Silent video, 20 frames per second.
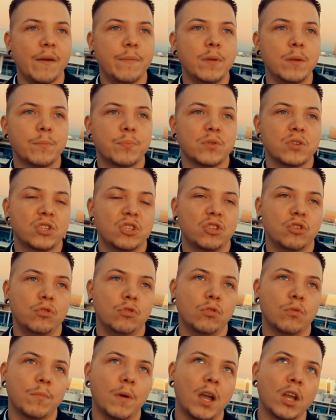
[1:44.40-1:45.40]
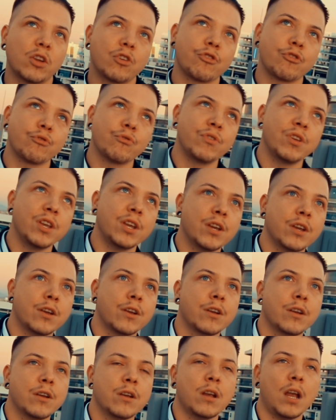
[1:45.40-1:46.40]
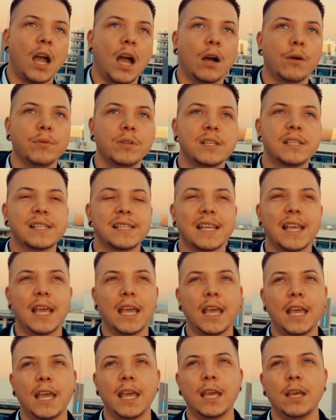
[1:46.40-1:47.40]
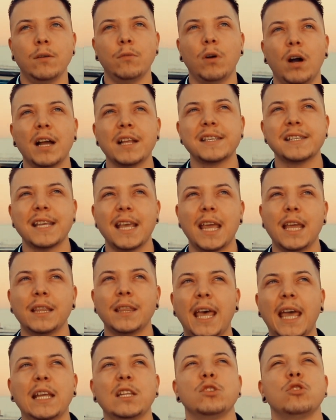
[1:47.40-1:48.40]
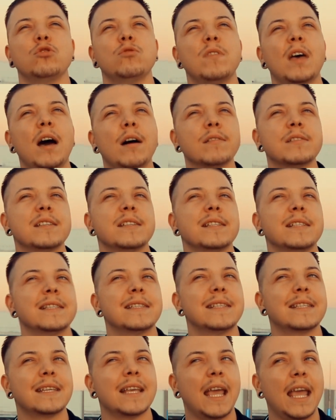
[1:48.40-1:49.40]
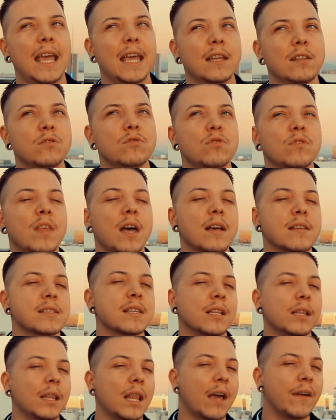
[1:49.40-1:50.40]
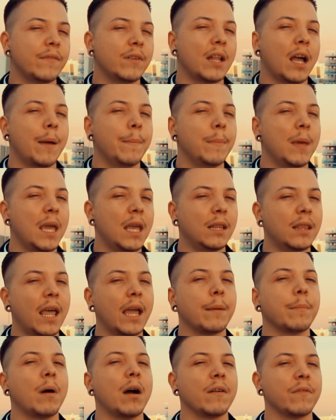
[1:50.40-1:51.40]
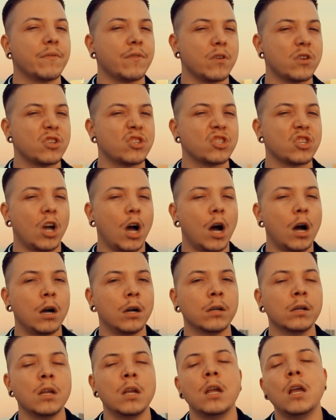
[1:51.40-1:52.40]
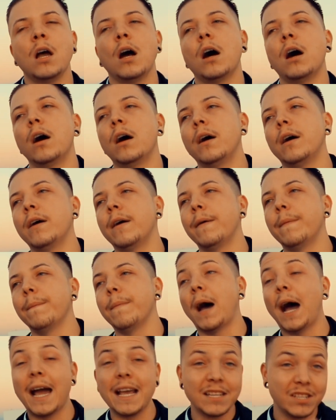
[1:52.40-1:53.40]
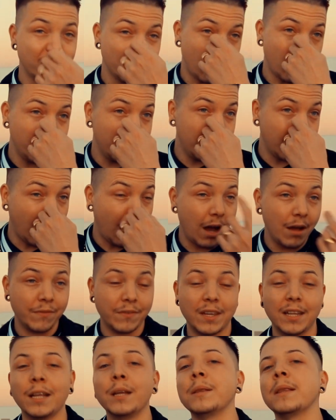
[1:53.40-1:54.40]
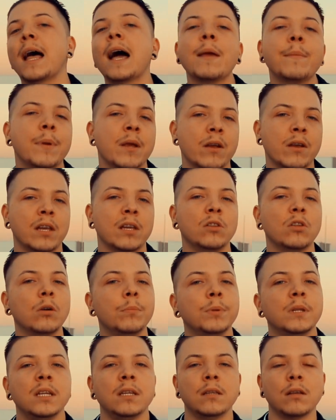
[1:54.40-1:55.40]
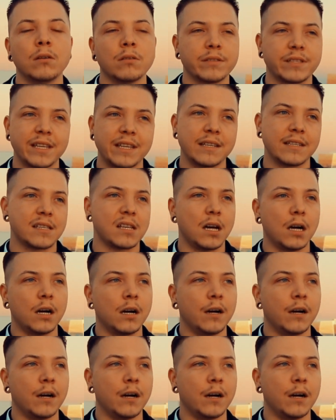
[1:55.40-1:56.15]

I've been pursuing my career, I'd say in like 2010, 2011, I made like my first song. I started off in a library, nobody knows this.